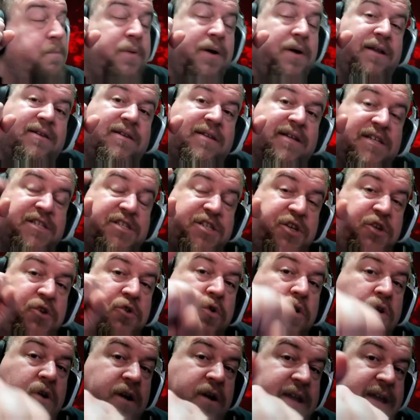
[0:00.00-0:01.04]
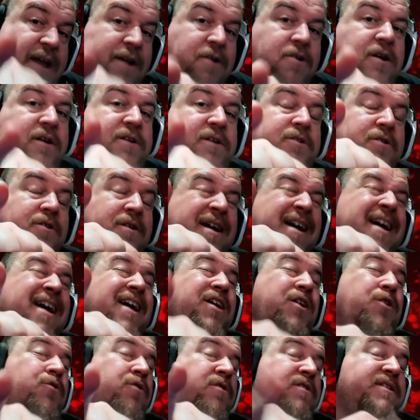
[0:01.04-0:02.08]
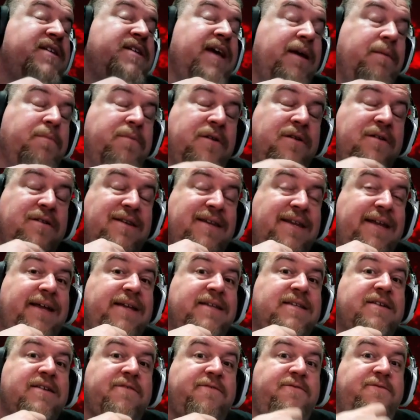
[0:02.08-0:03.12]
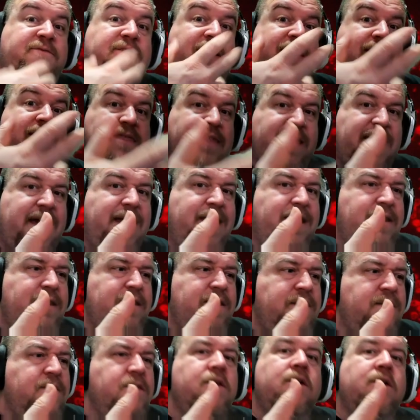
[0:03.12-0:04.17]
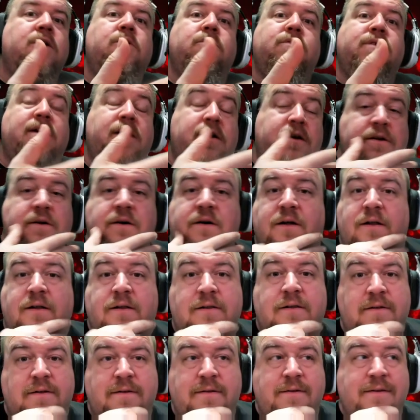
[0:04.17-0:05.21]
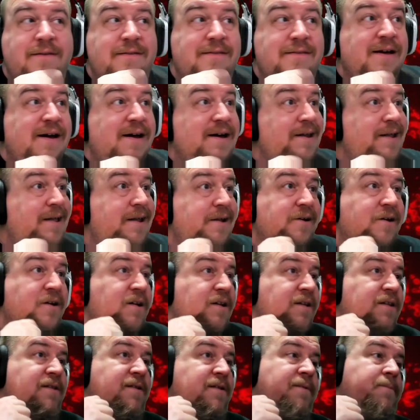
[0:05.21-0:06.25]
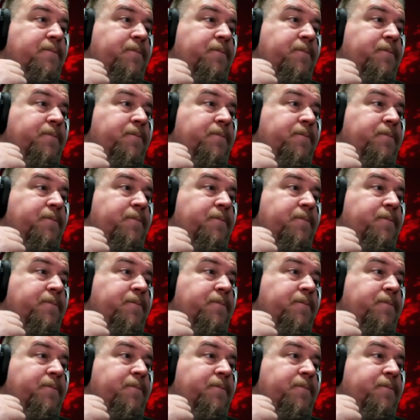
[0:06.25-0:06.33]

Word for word: But does your character at your table need to fit that? No, not at all. Not at all.